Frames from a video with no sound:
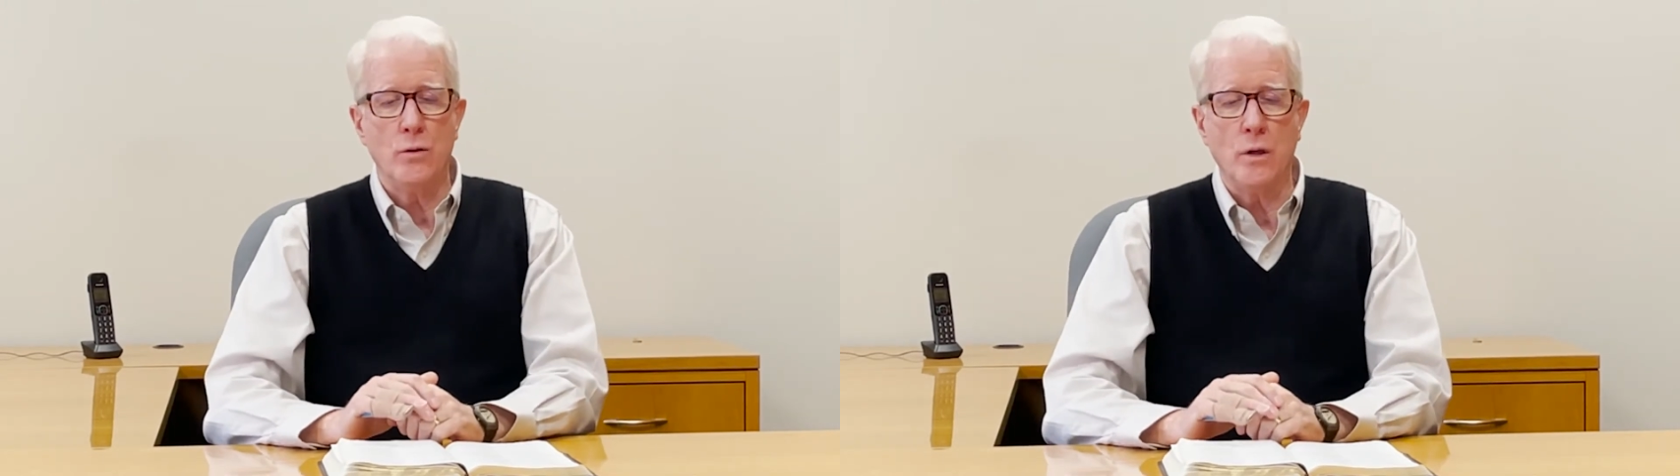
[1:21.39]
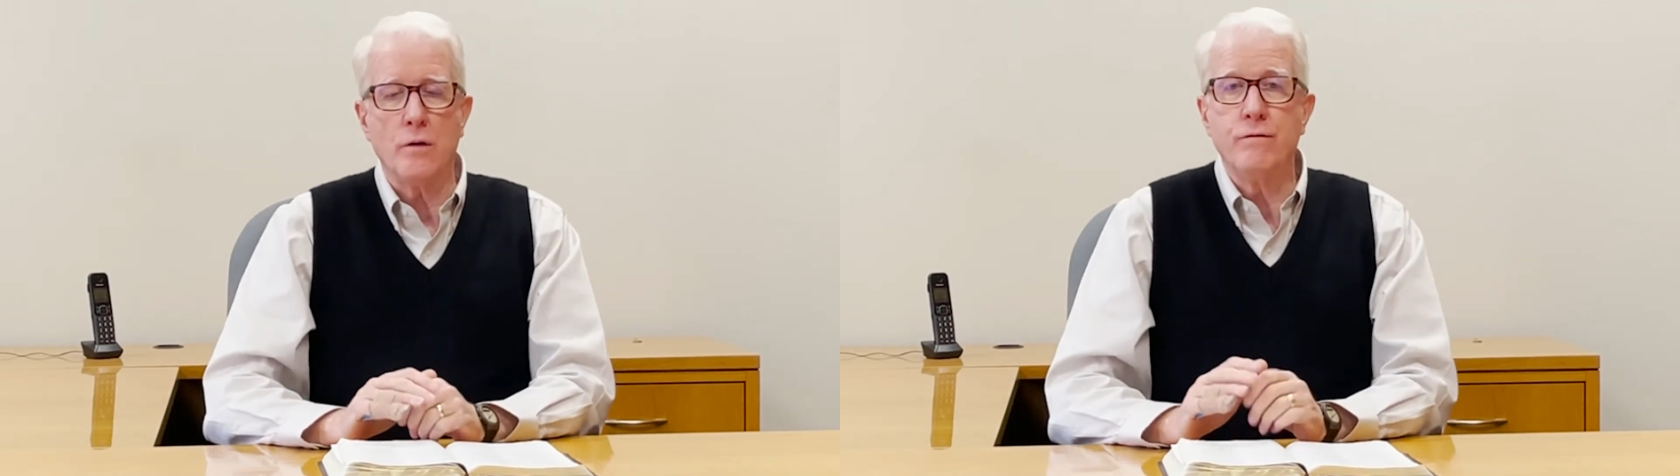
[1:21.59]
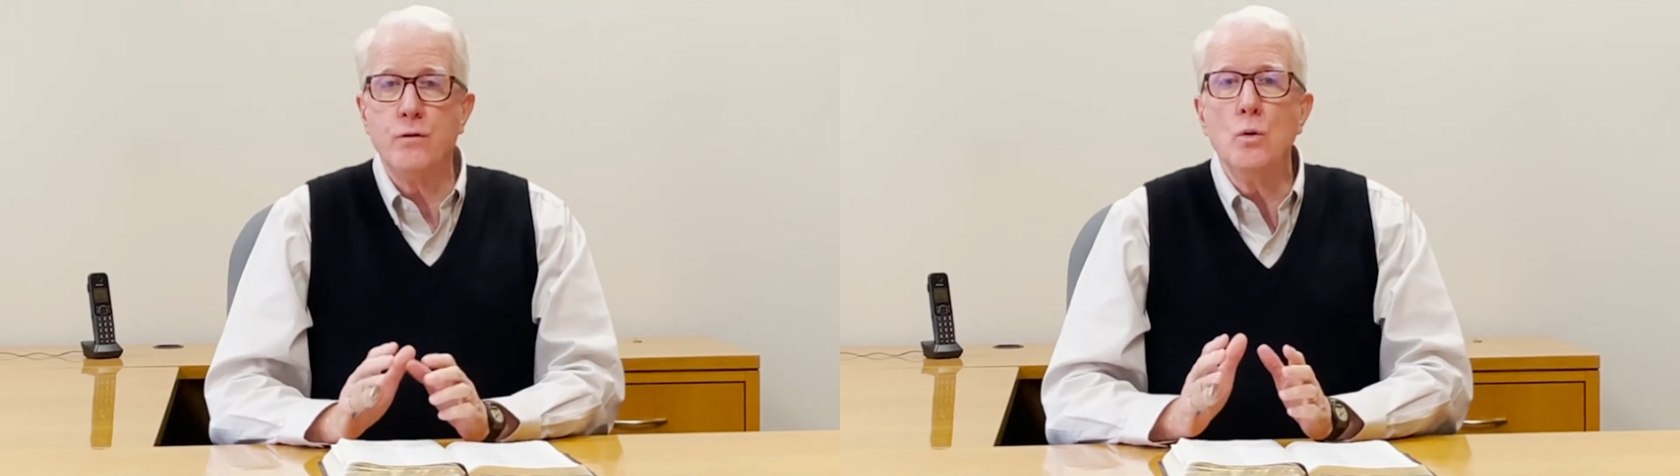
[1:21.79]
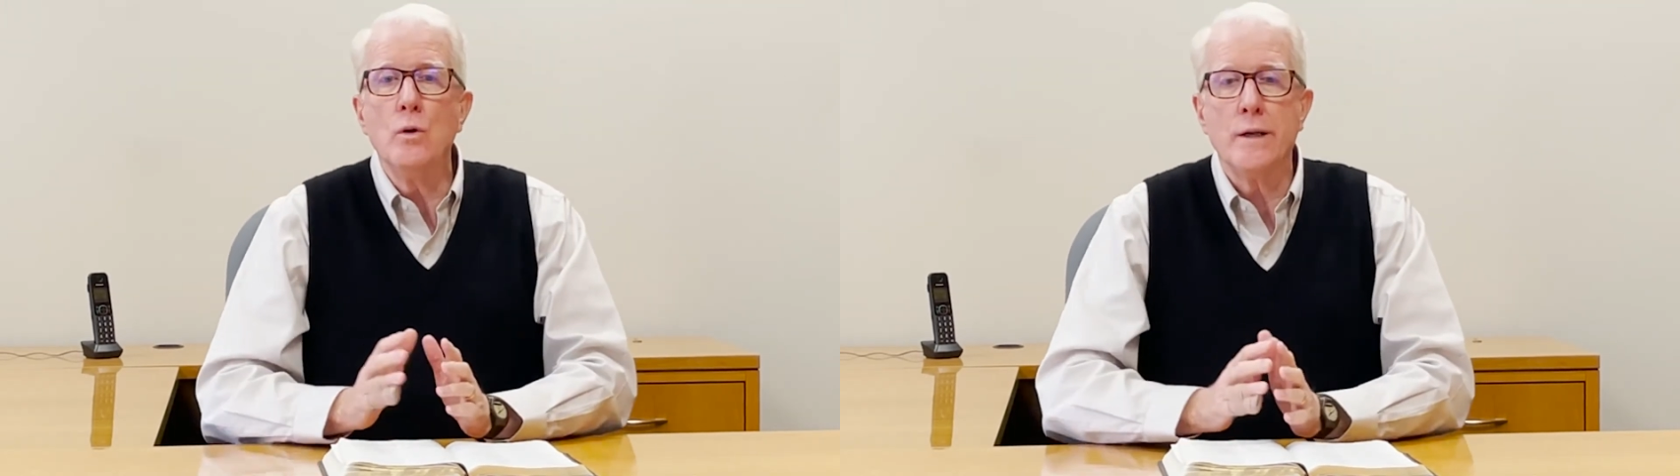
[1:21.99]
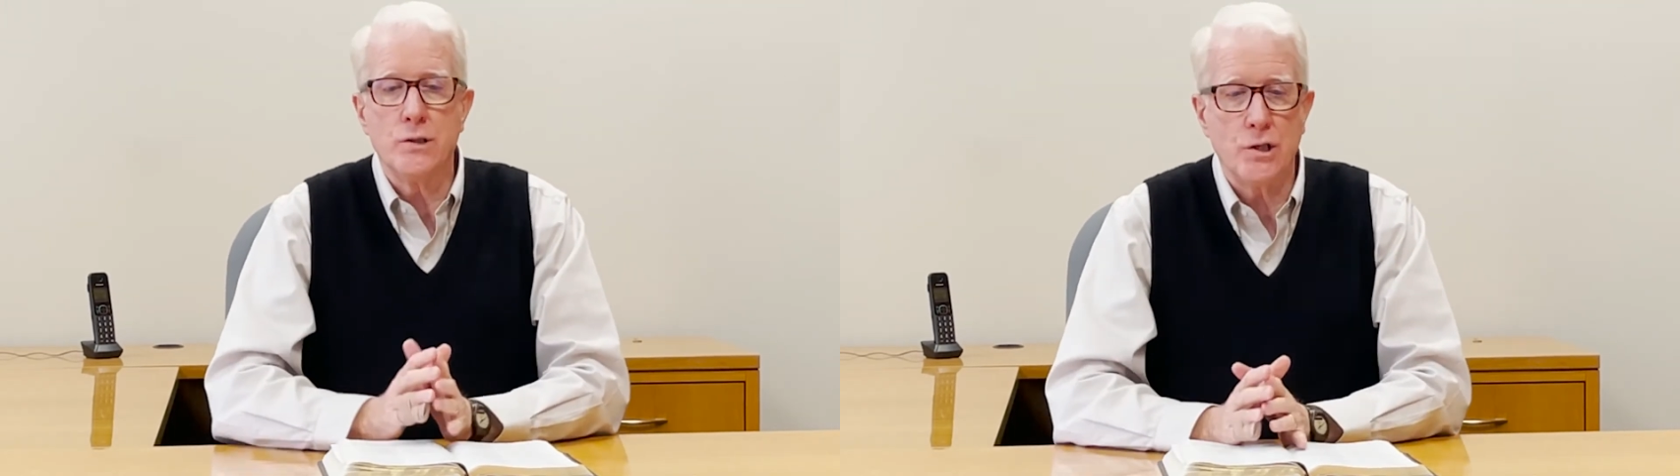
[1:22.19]
that the
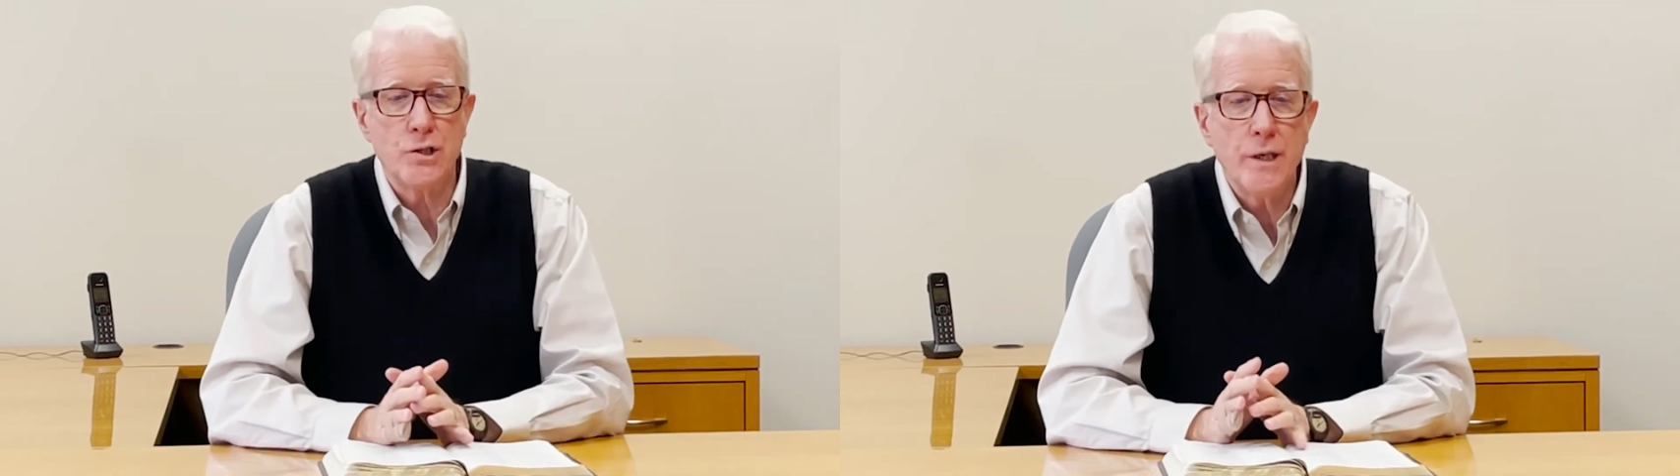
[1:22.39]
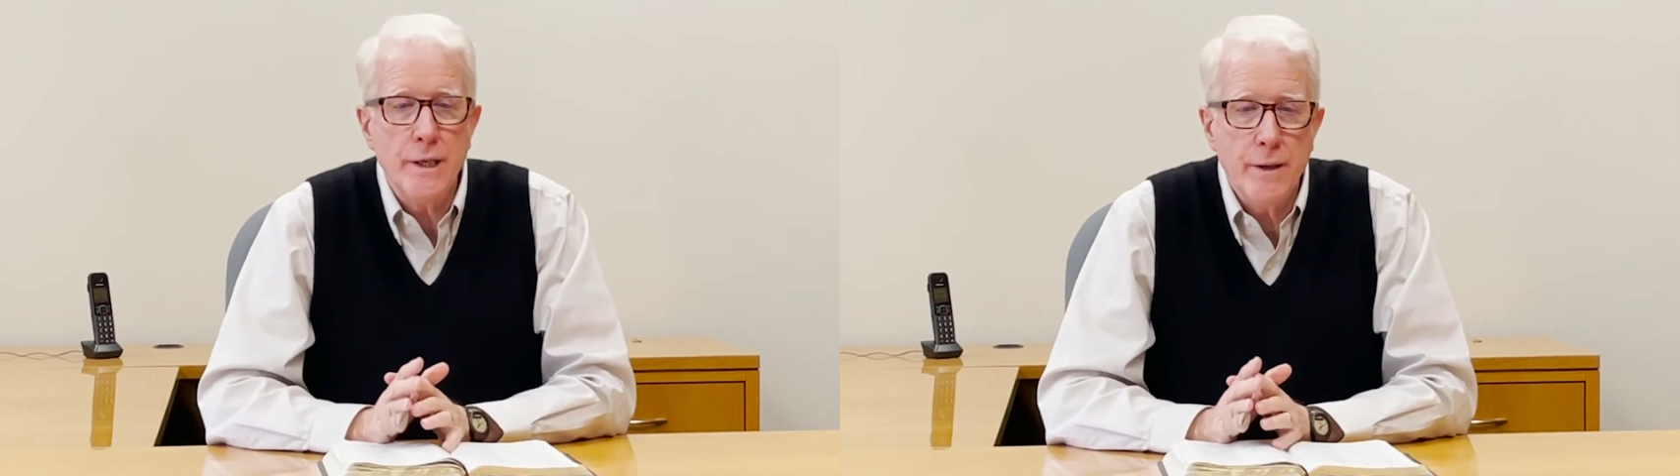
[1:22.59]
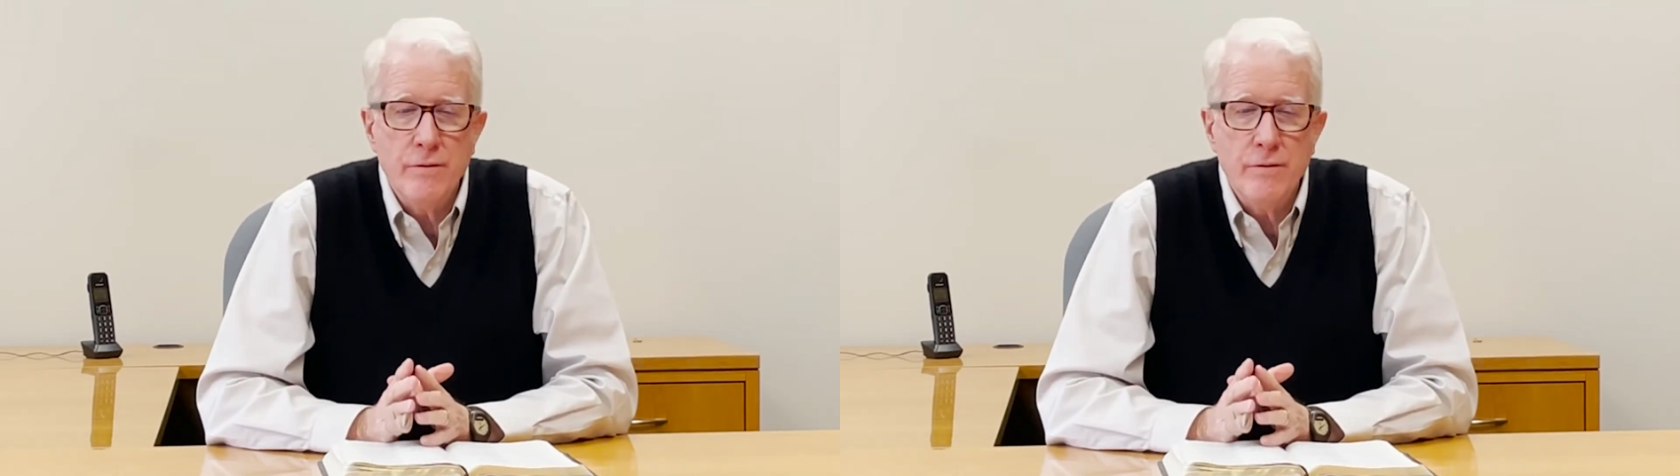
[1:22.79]
fool is a synonym